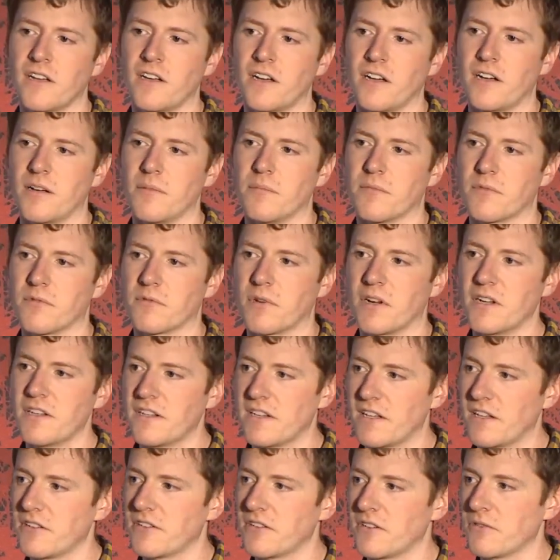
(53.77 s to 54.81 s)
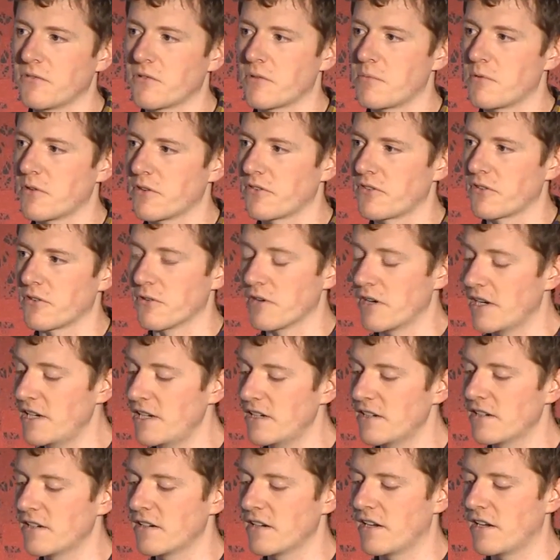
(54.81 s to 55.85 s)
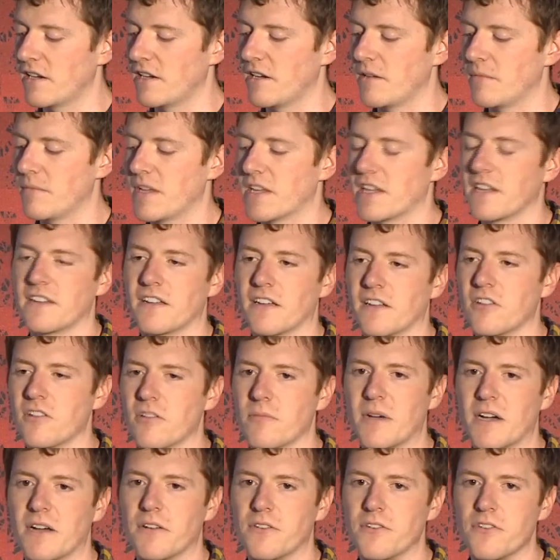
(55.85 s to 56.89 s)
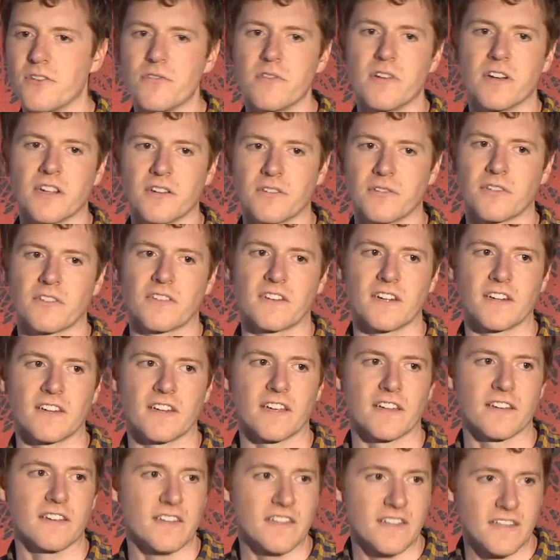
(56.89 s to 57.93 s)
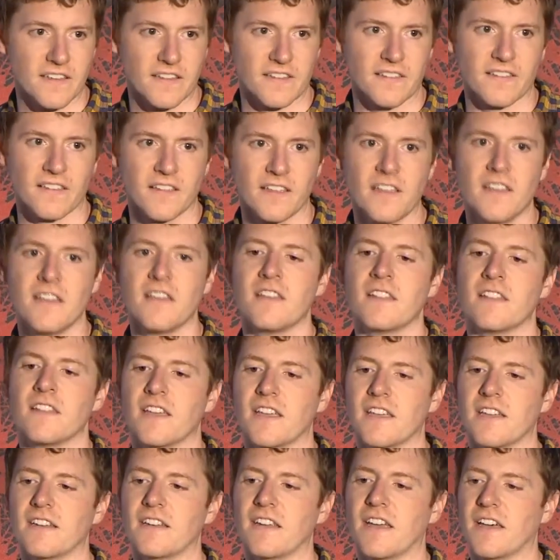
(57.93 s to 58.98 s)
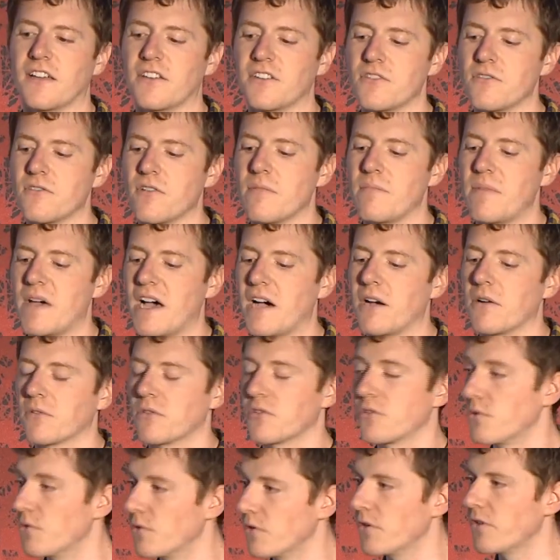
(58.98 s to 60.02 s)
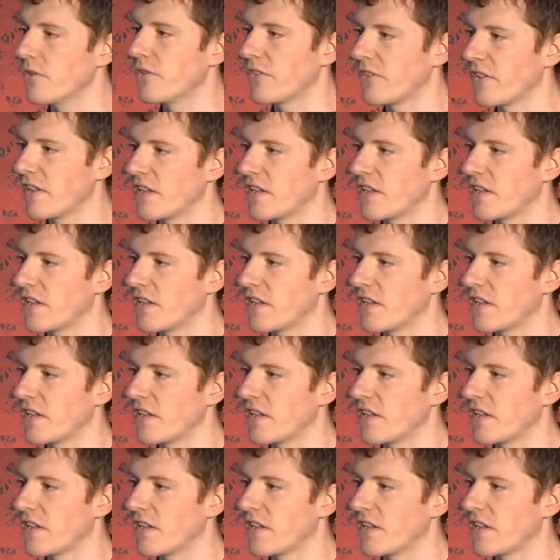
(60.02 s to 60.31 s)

Um, threat intelligence reports are great. Um, they can tell you about new and interesting techniques. They can tell you about tools.